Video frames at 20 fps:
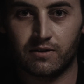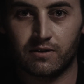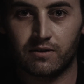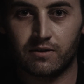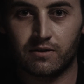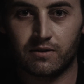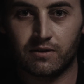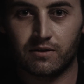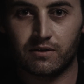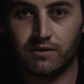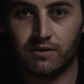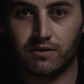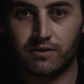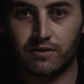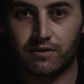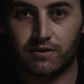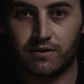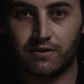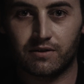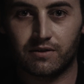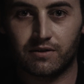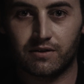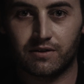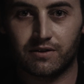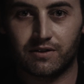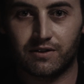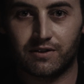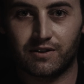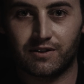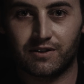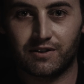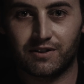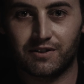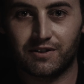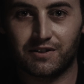Nobody speaks.